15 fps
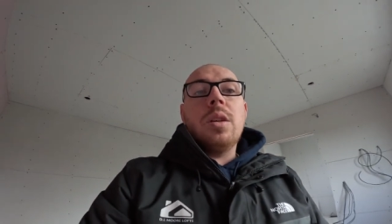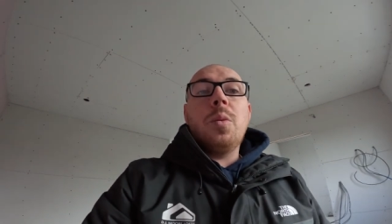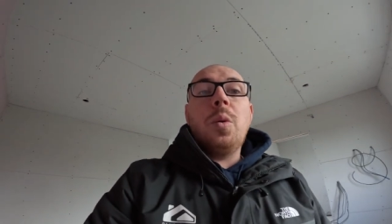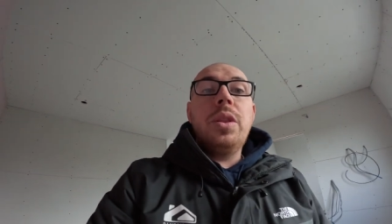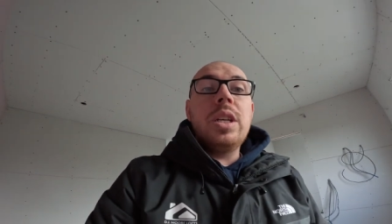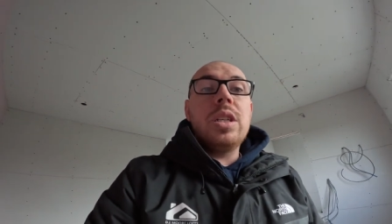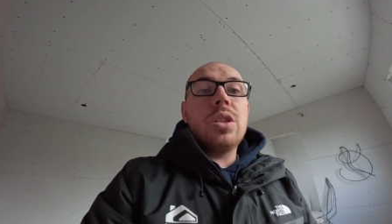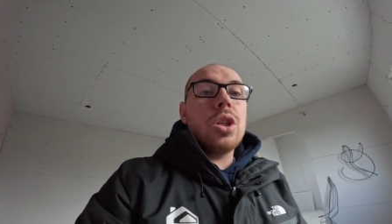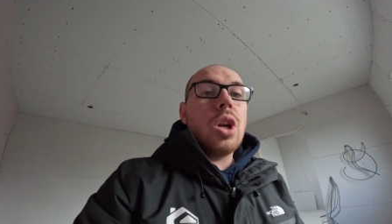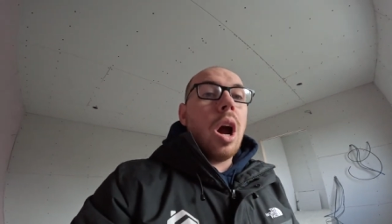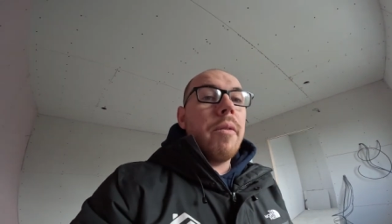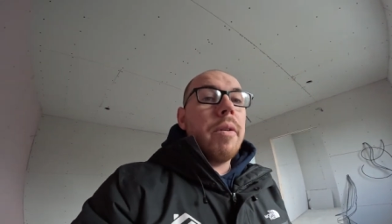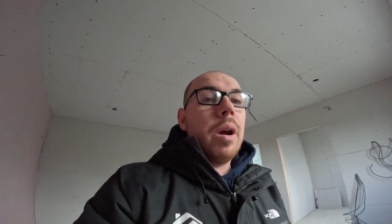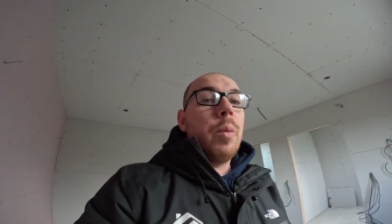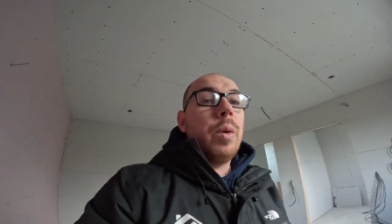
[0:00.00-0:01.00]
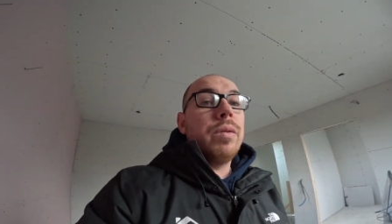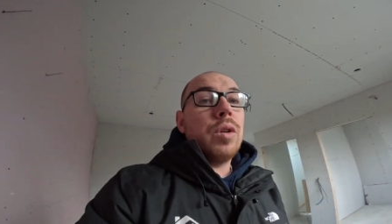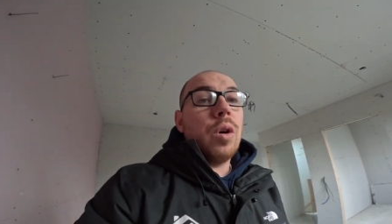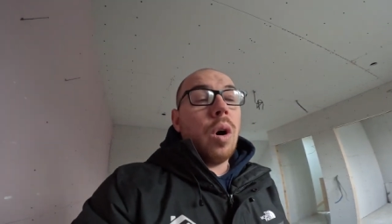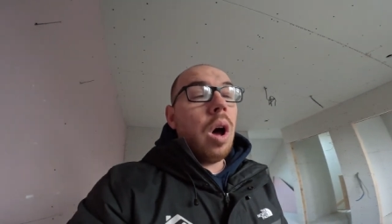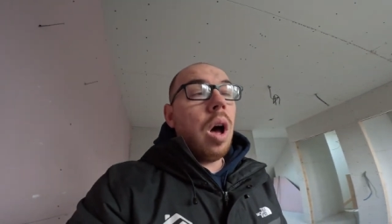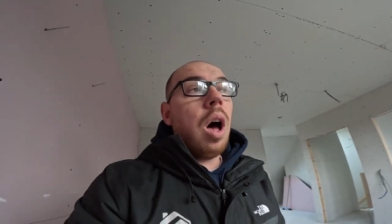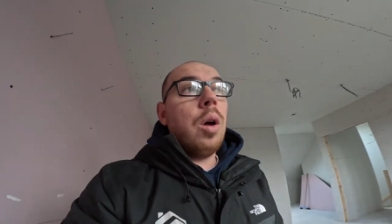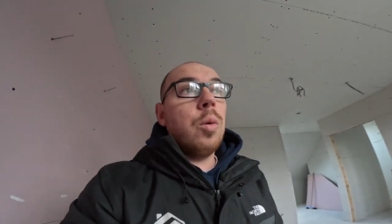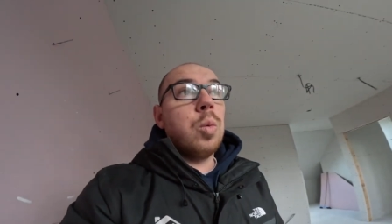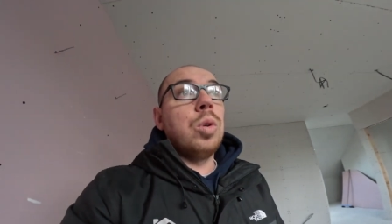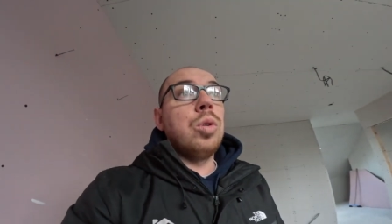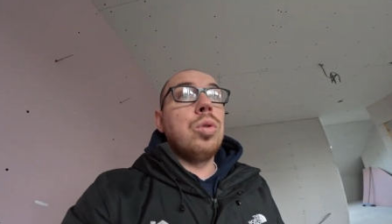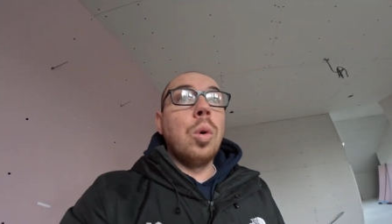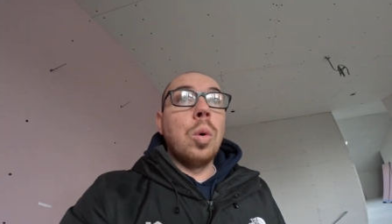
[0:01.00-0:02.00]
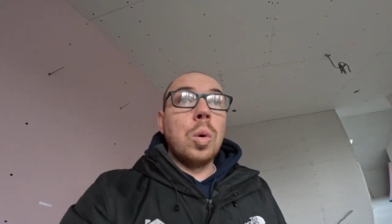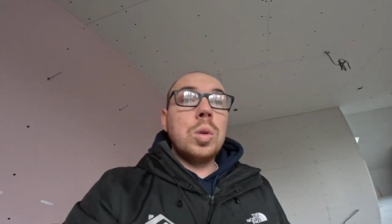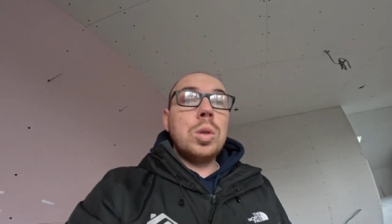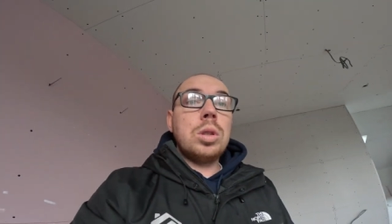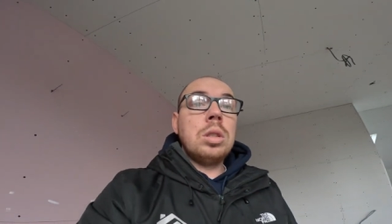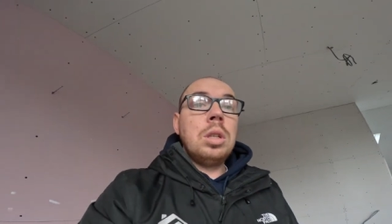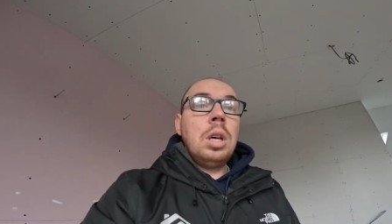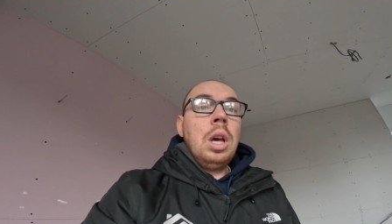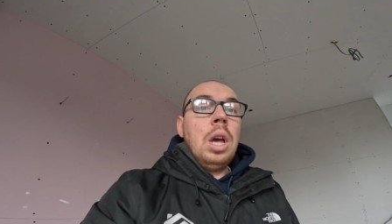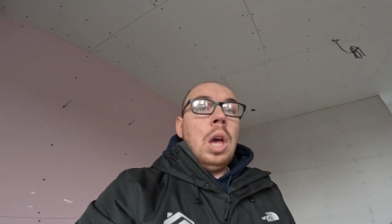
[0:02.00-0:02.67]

So on this scenario, we've got hardwood doors